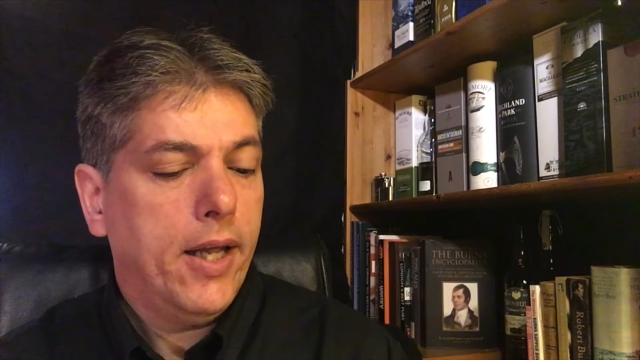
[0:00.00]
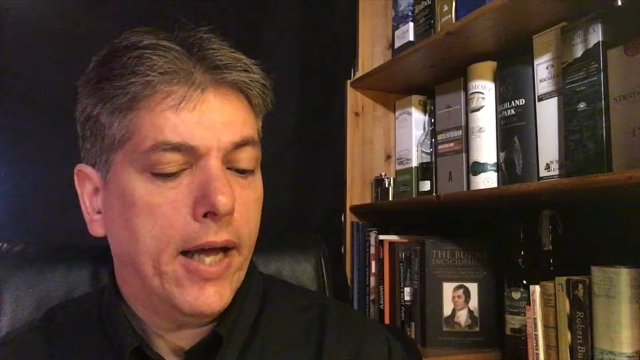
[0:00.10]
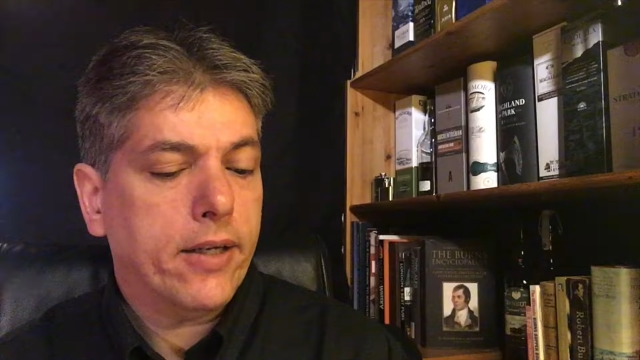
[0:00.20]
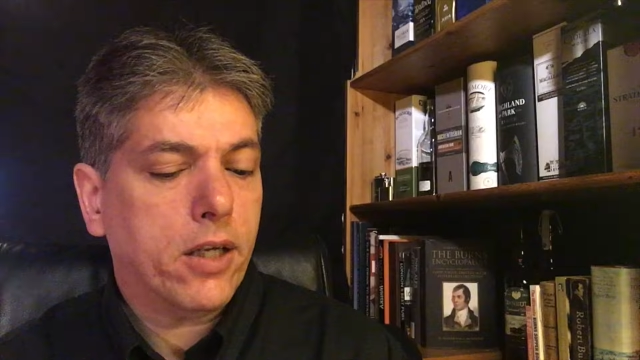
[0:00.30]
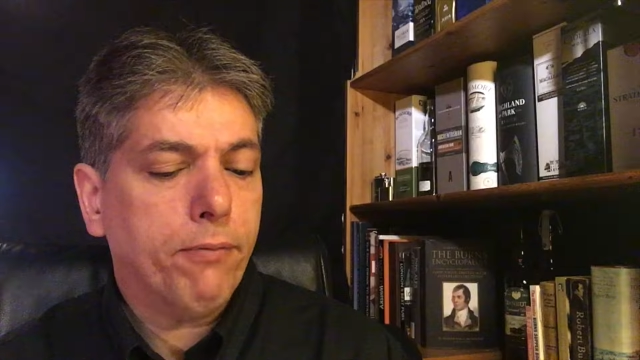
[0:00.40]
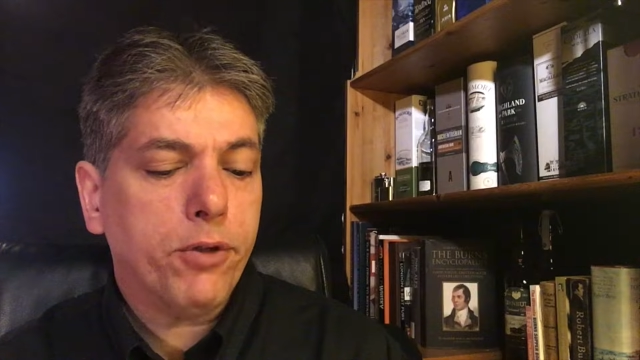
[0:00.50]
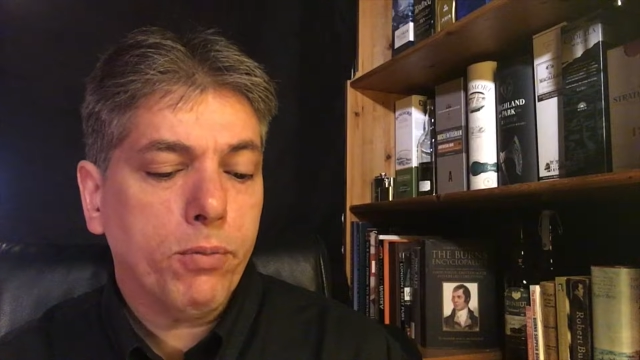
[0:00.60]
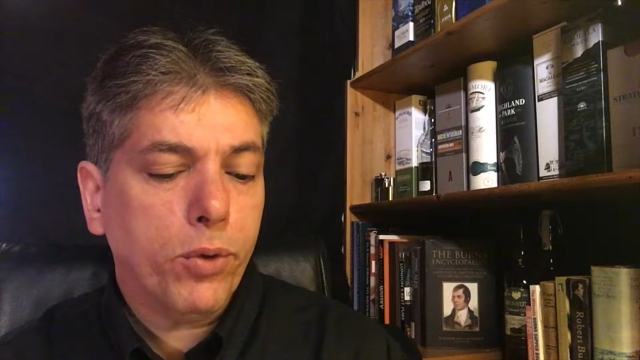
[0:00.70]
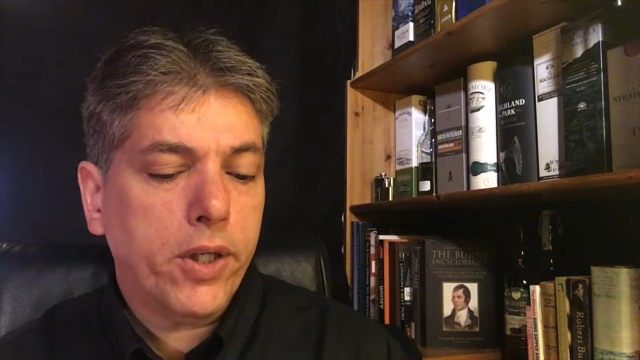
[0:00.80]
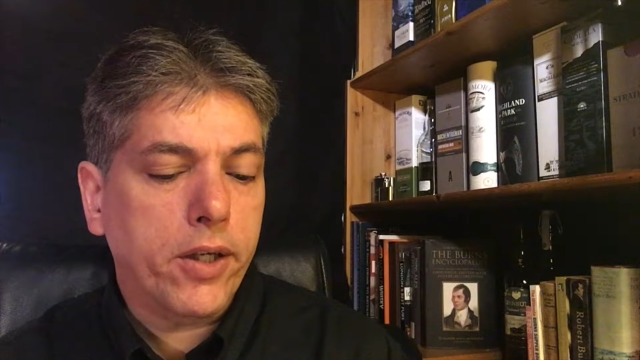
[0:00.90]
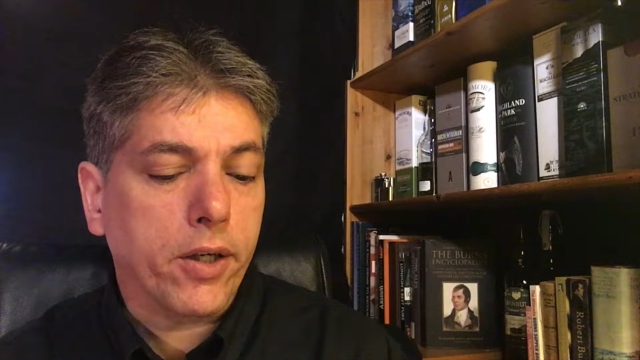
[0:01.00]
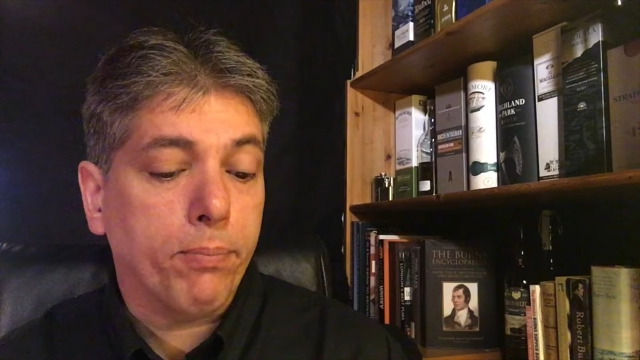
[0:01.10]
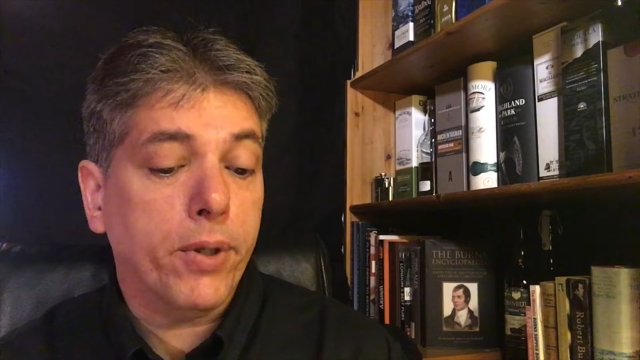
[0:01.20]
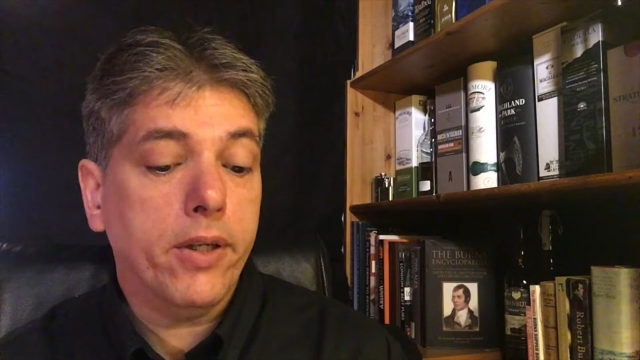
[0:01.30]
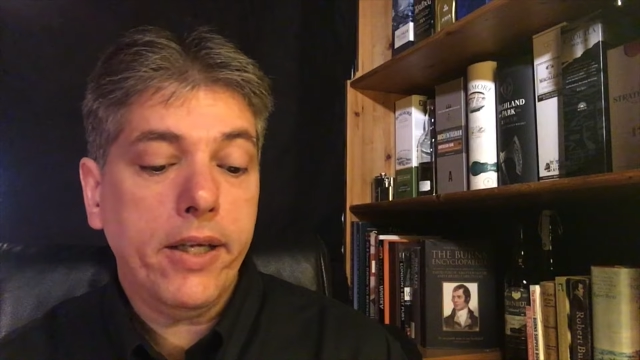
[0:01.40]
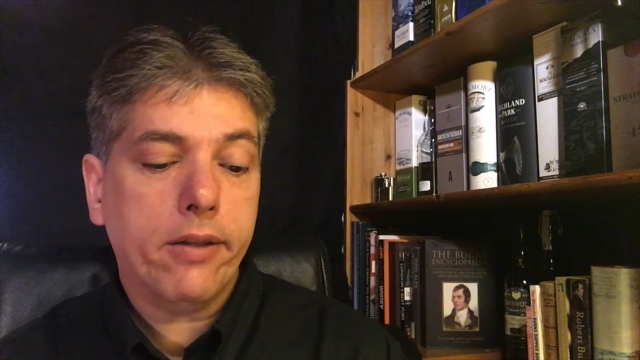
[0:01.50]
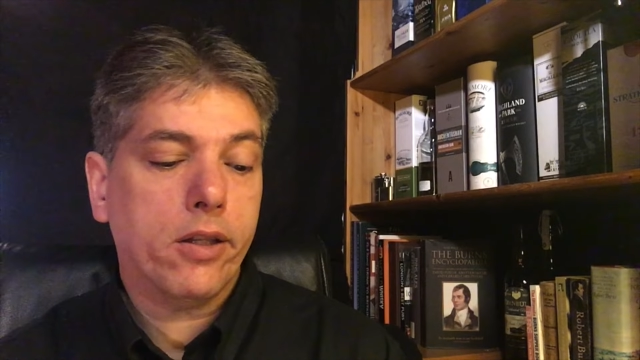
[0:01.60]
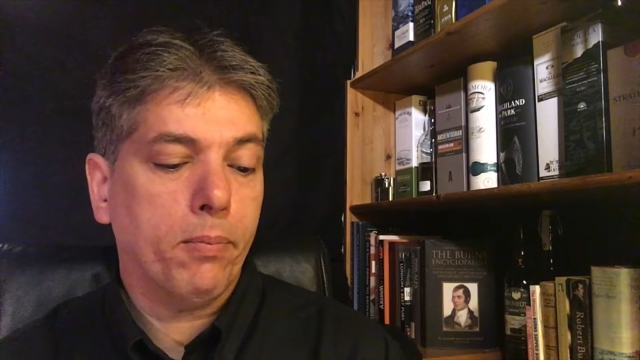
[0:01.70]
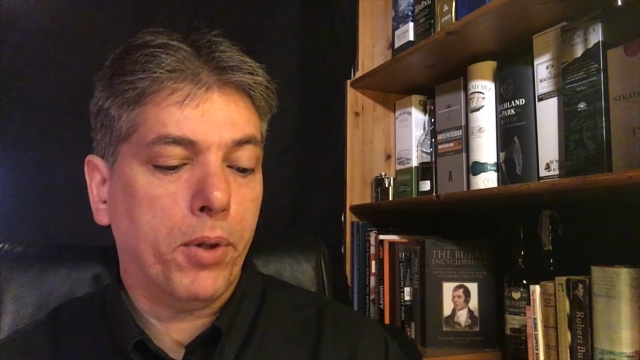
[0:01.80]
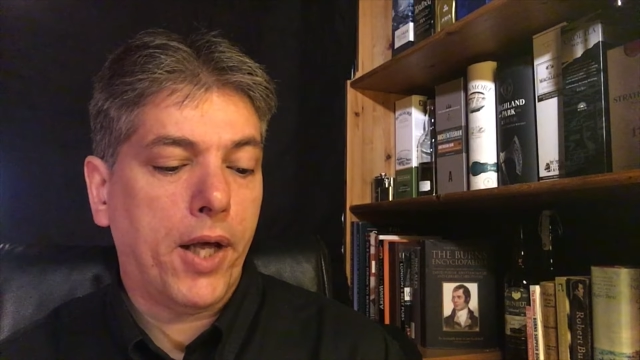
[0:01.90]
And comfortable here, beneath
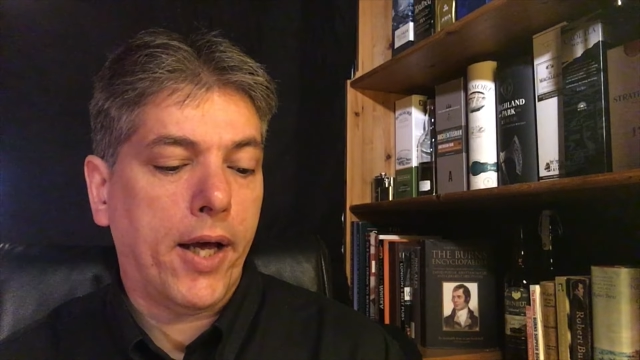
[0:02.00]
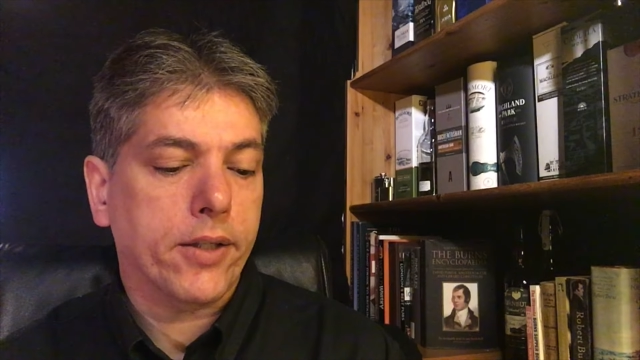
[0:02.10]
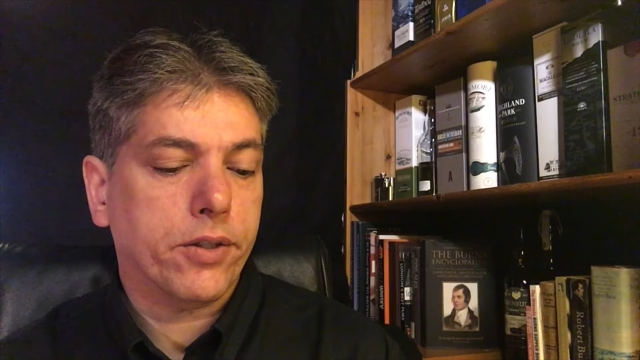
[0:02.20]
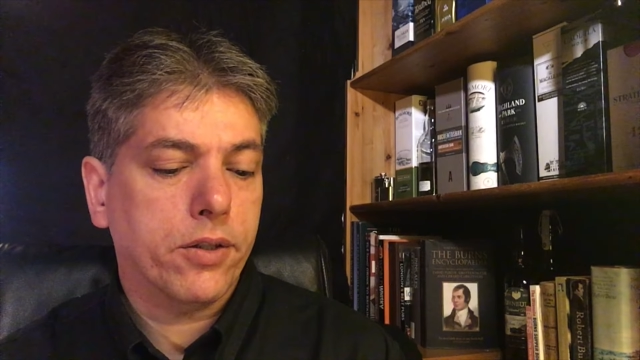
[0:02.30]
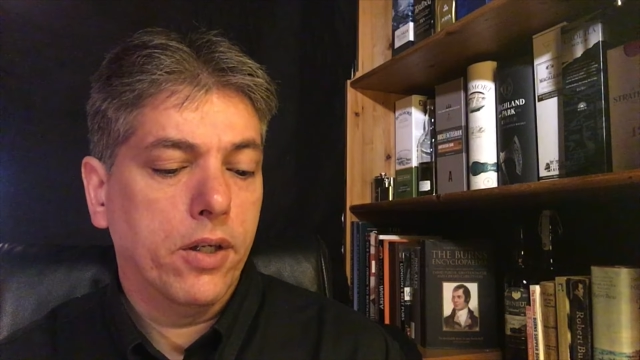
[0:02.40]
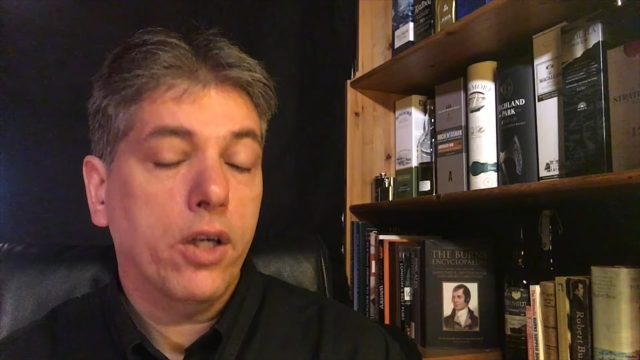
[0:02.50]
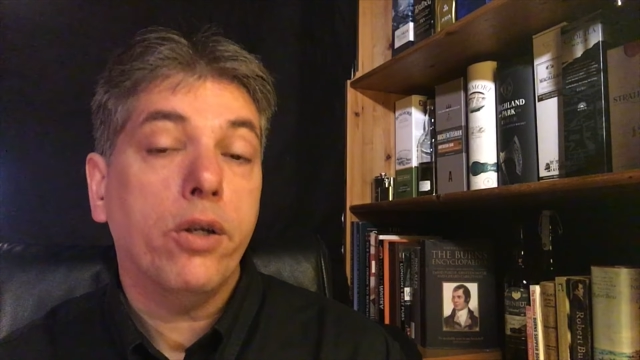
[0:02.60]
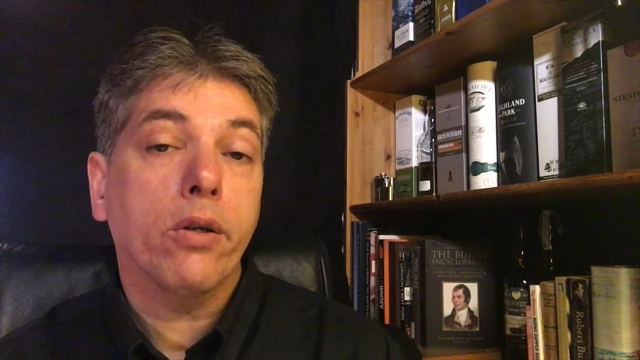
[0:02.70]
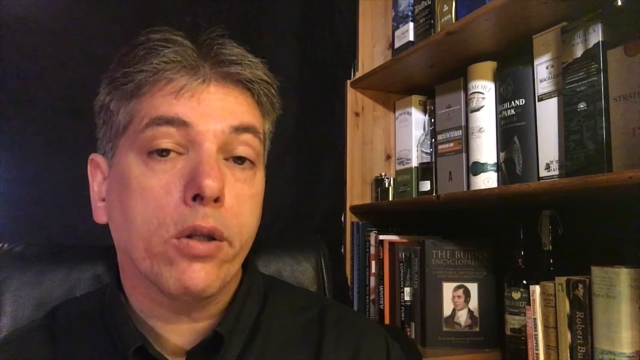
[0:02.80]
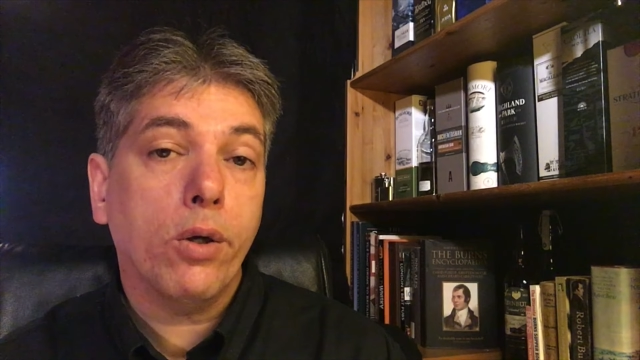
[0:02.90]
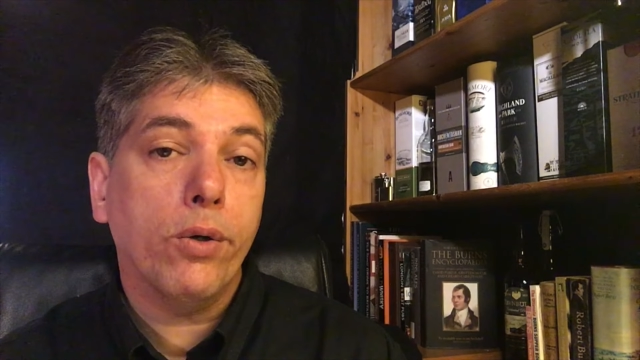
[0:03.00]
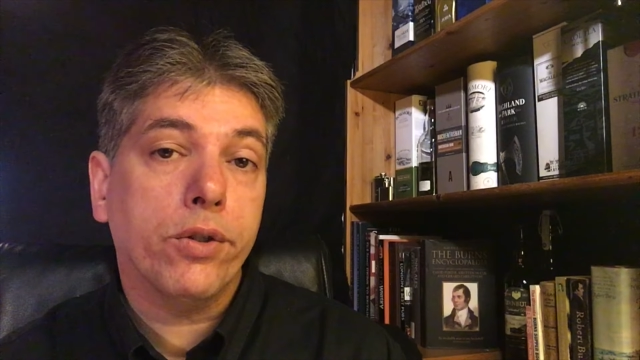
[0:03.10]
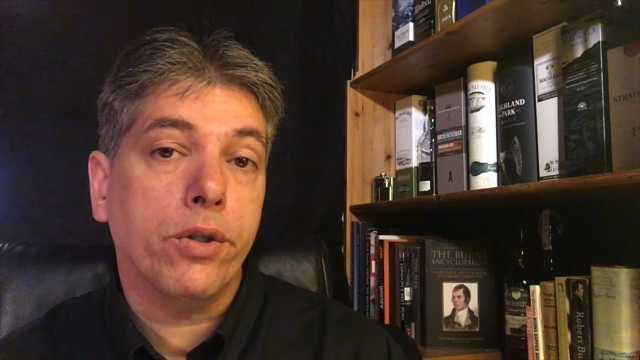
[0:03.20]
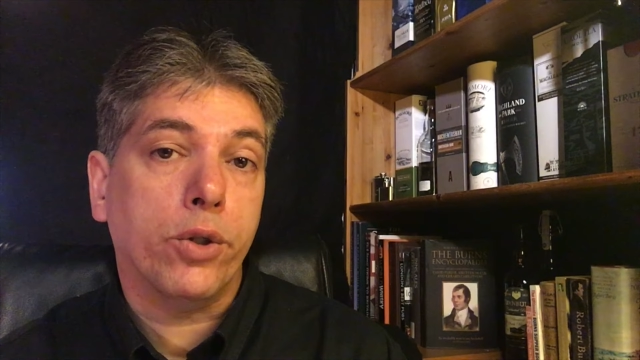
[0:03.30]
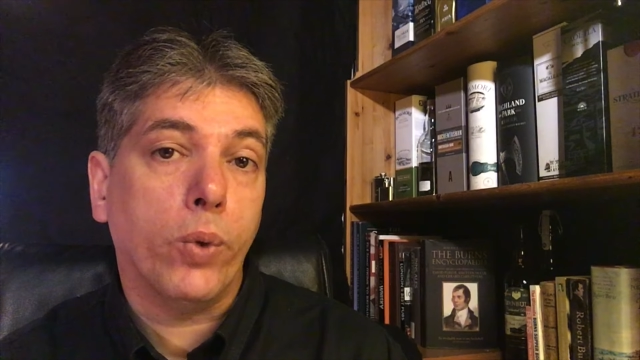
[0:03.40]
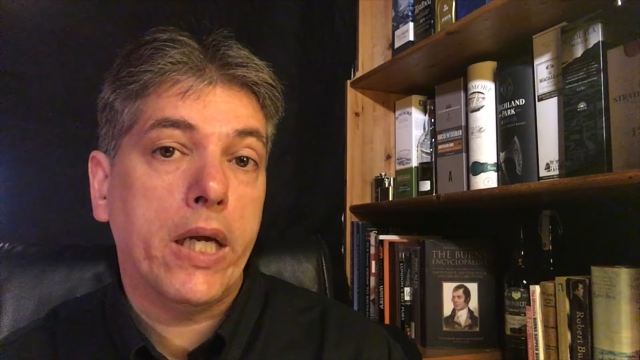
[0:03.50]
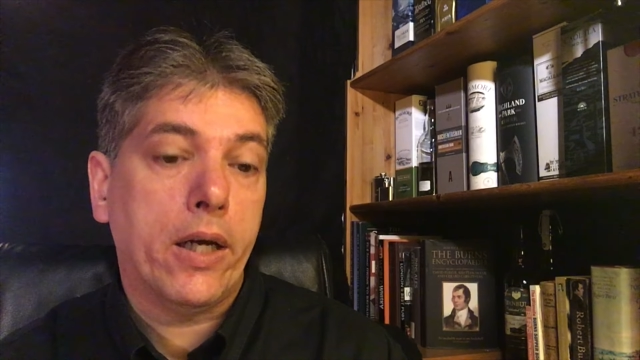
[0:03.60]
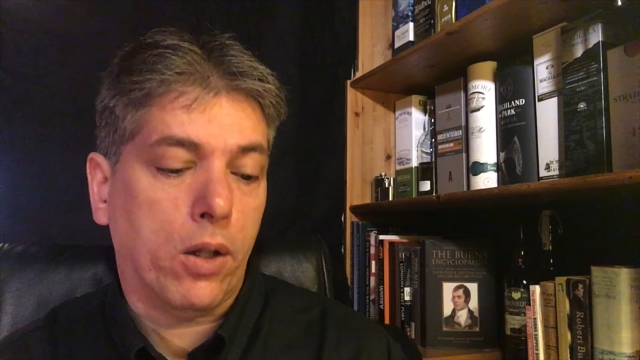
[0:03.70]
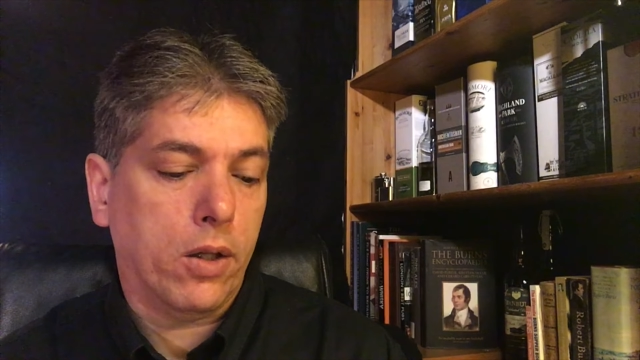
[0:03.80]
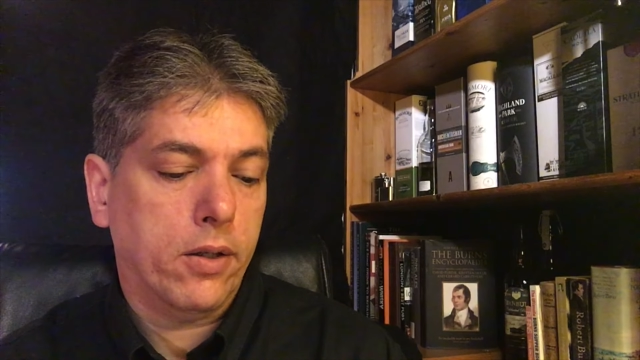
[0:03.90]
the blast, you thought to
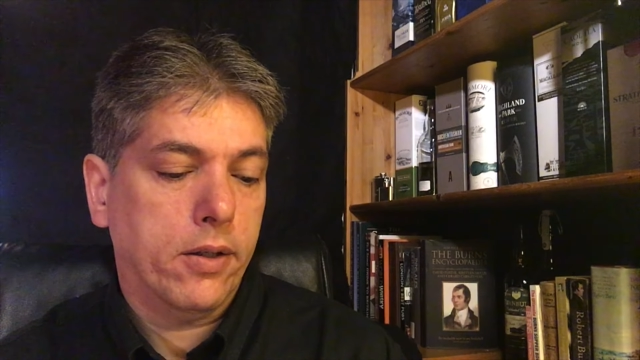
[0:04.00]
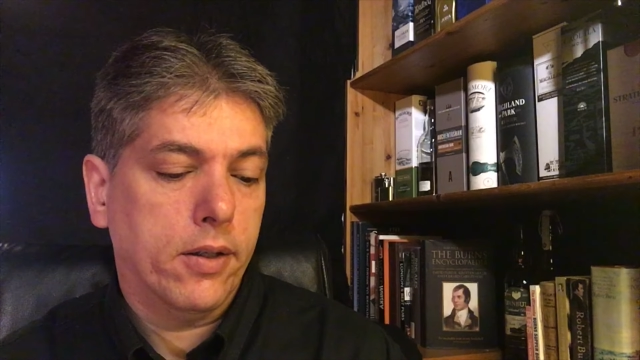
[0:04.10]
dwell,